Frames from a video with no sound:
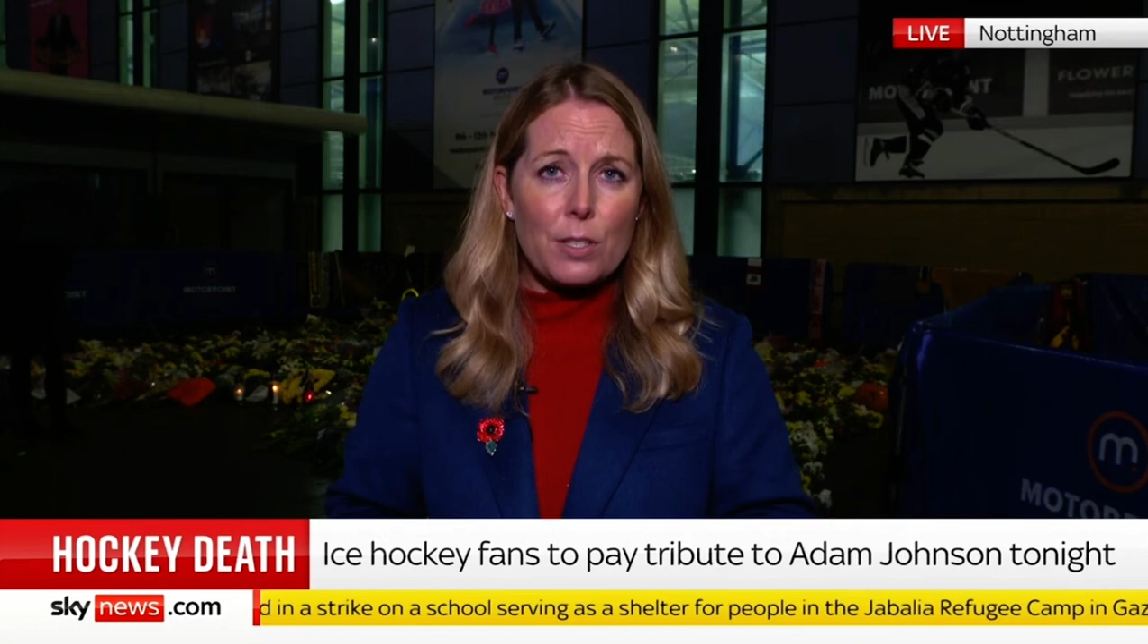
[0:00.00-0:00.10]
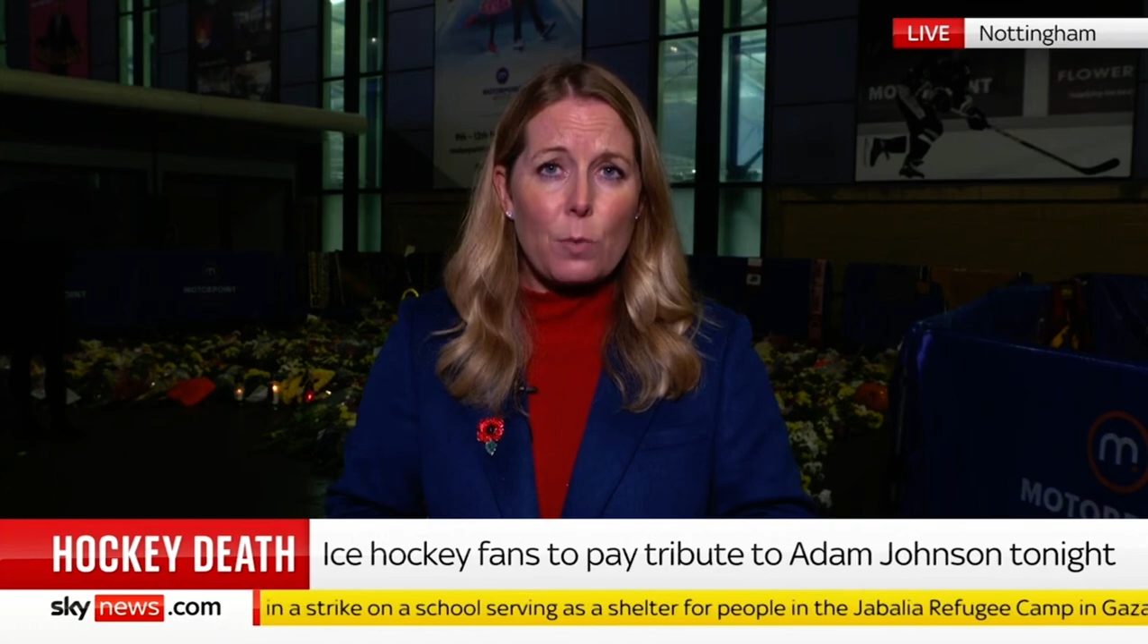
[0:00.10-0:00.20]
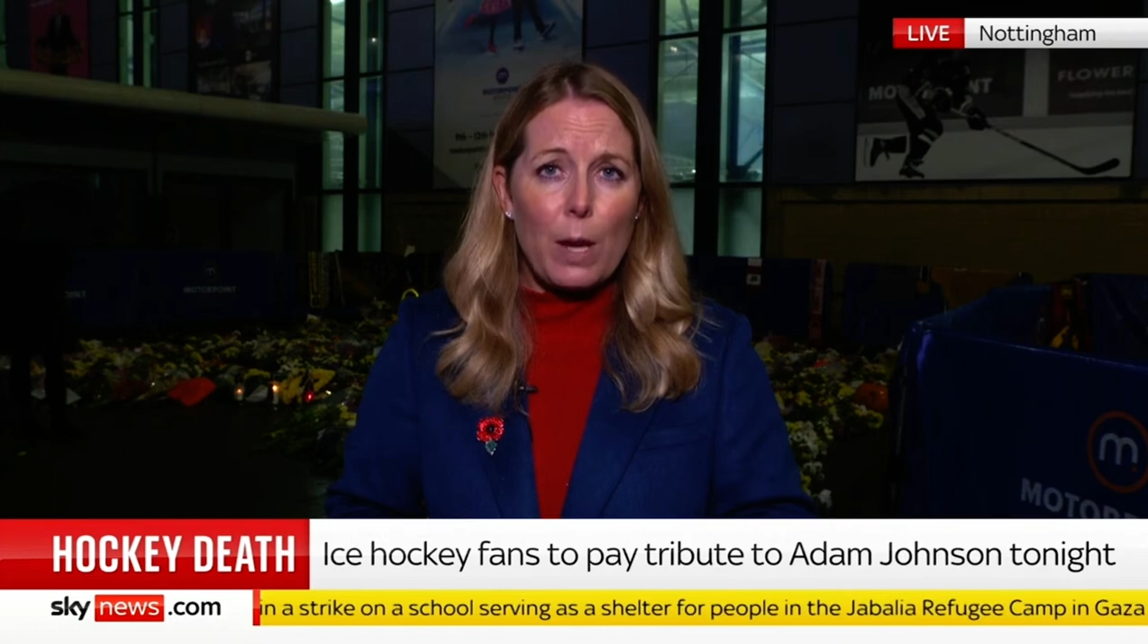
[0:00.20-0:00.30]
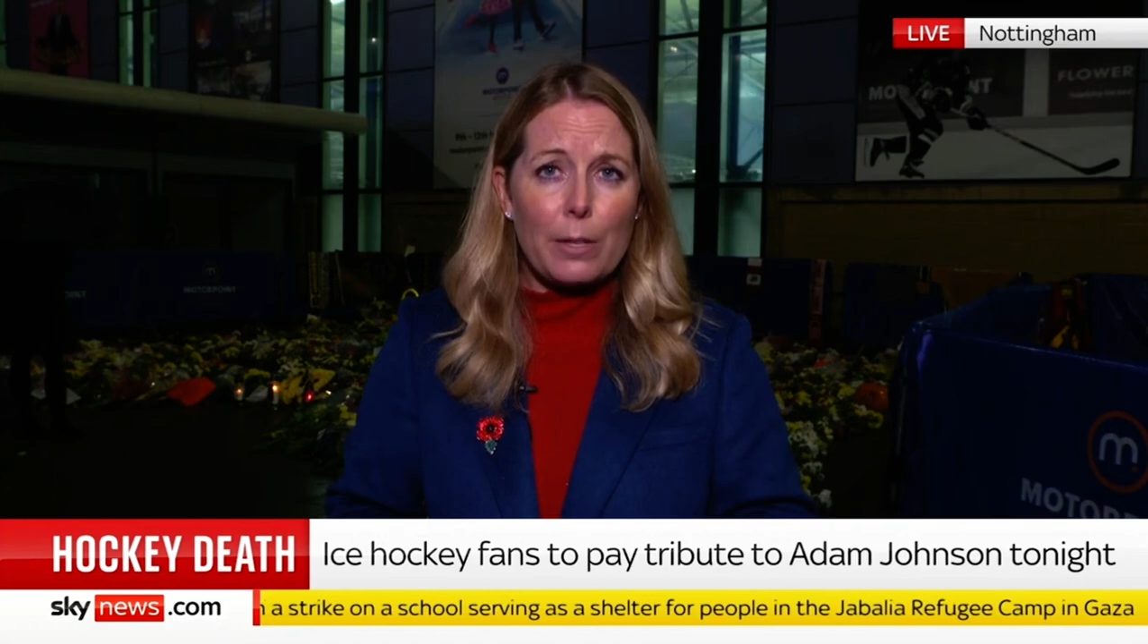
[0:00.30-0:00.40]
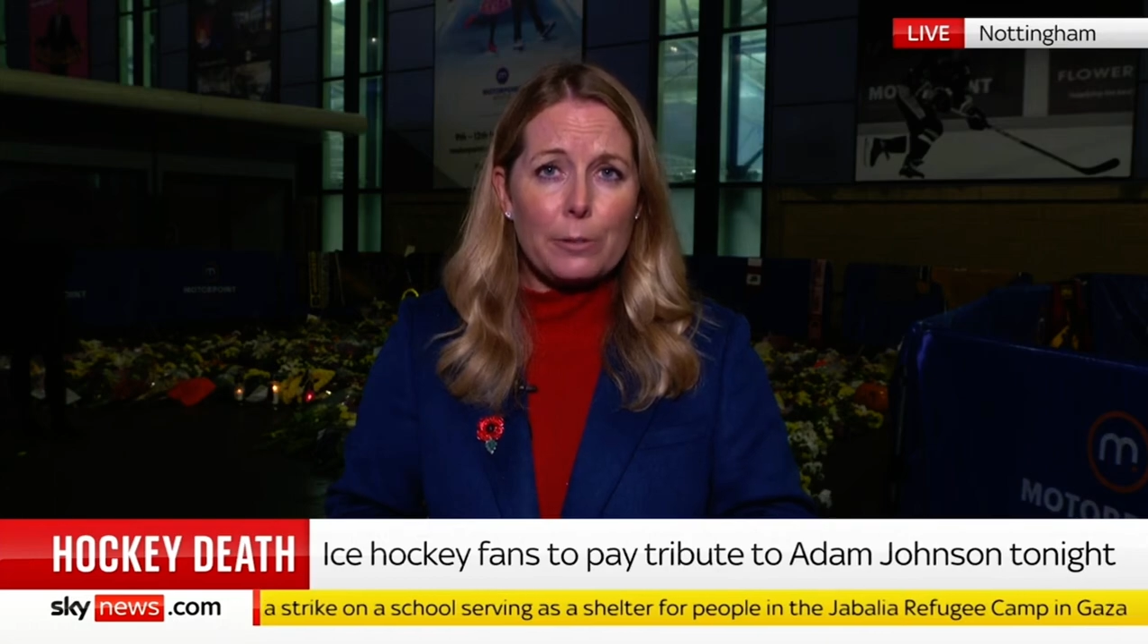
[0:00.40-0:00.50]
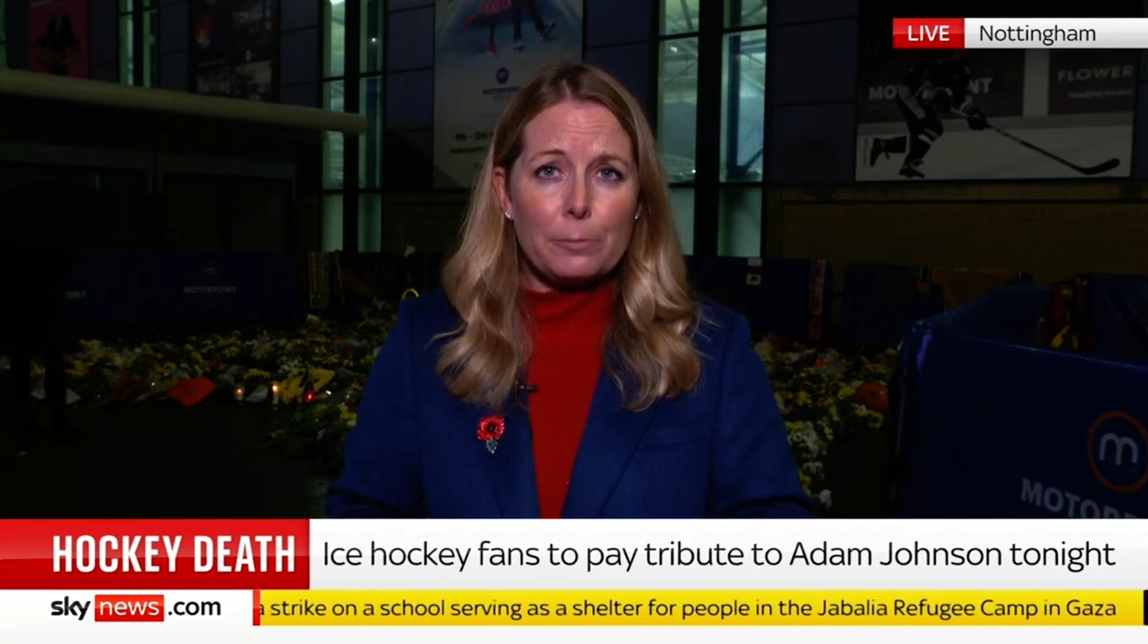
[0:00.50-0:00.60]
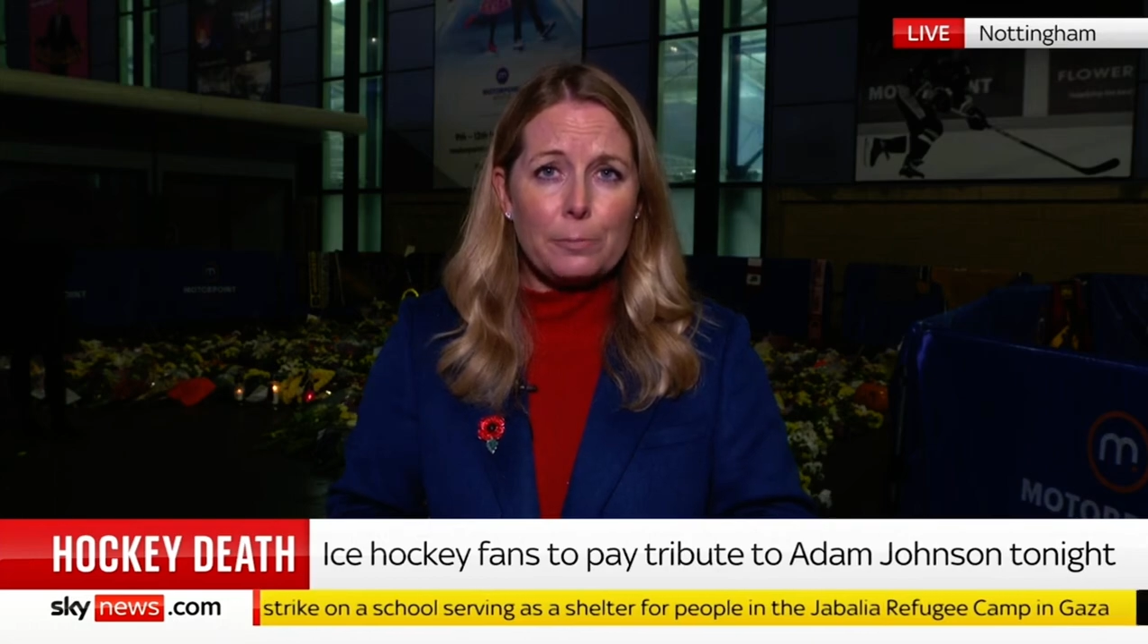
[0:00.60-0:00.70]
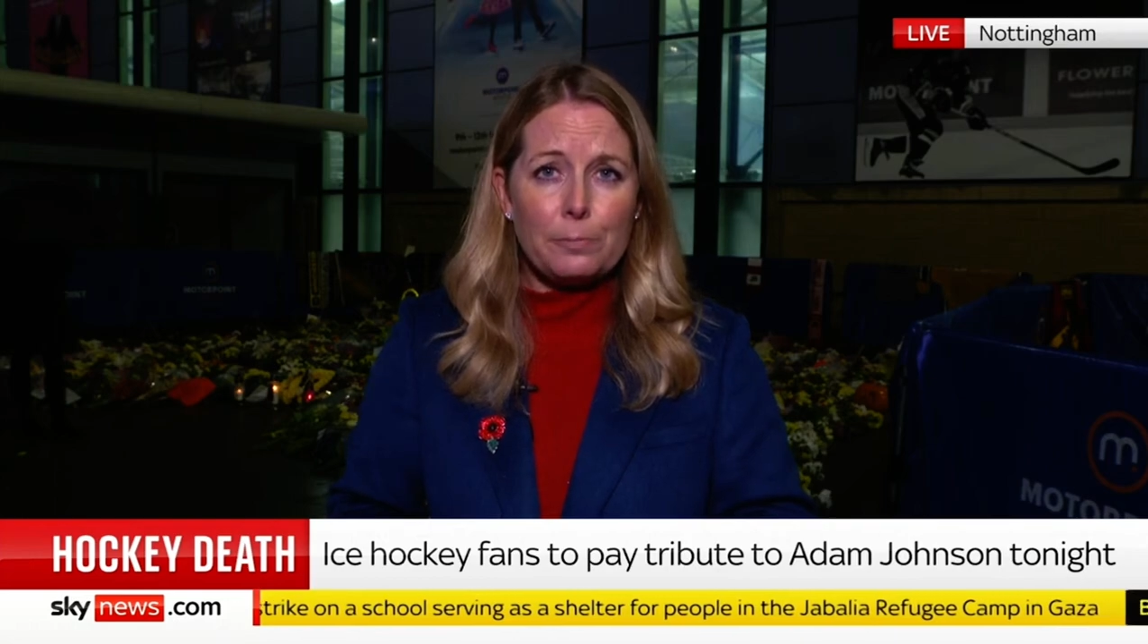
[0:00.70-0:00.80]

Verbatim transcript: as well.